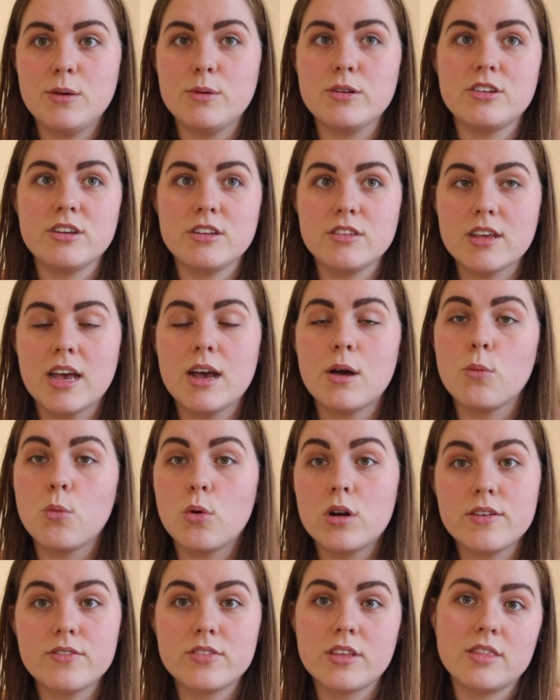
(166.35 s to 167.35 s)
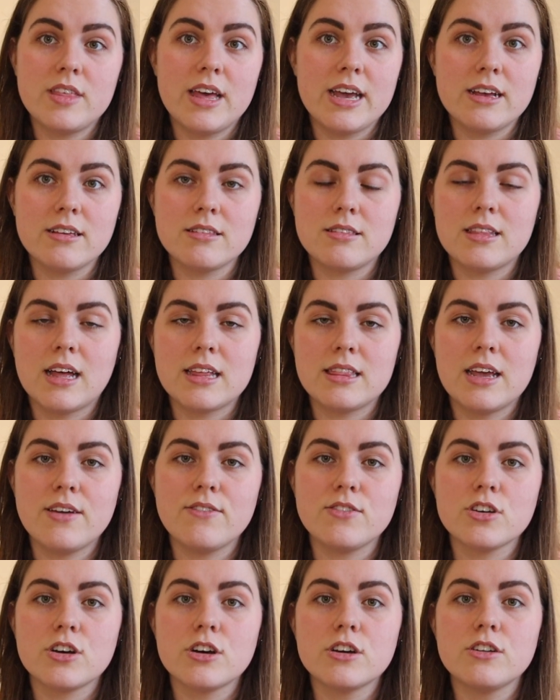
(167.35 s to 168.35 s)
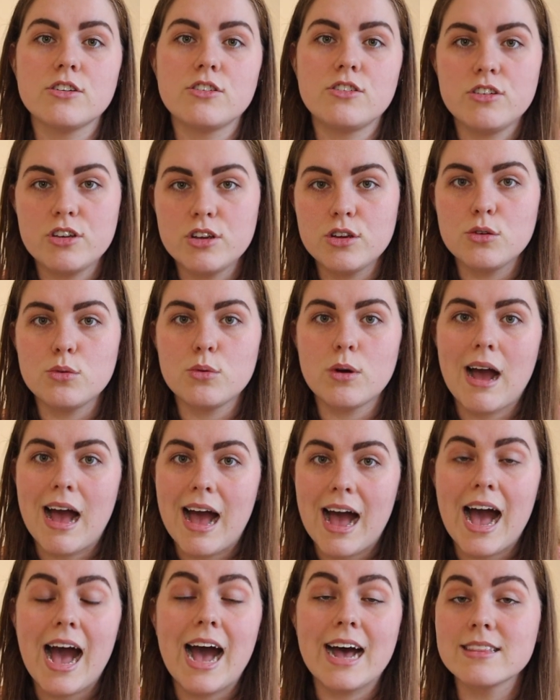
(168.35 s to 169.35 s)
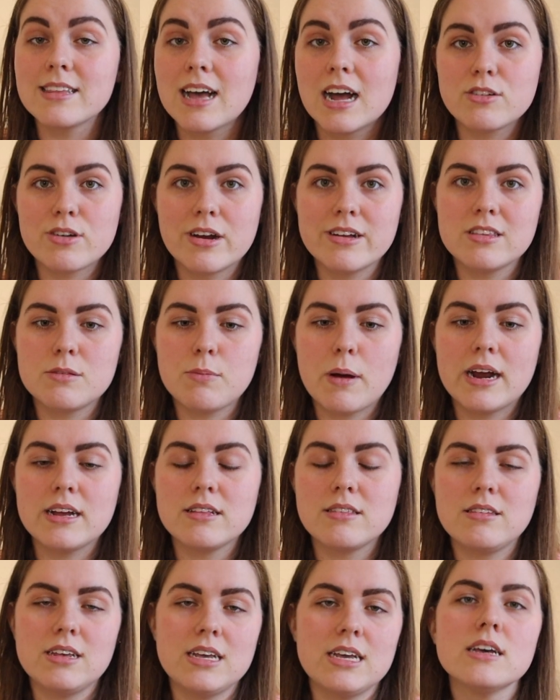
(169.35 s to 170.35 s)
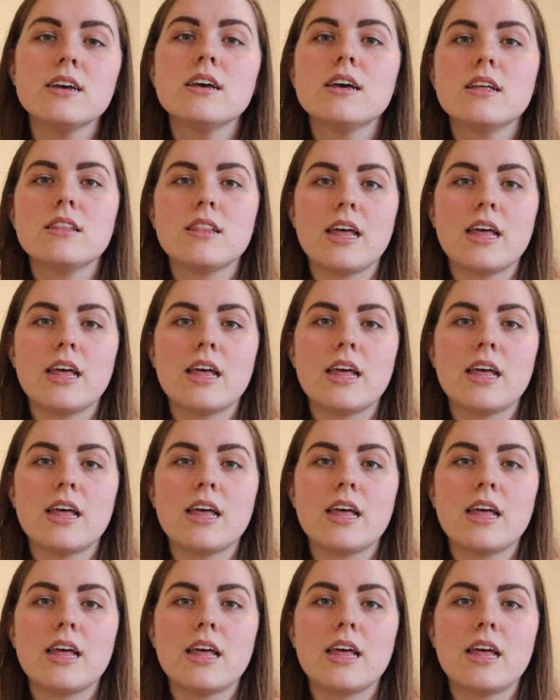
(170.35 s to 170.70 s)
which is one of the things that they've done to add that transparency,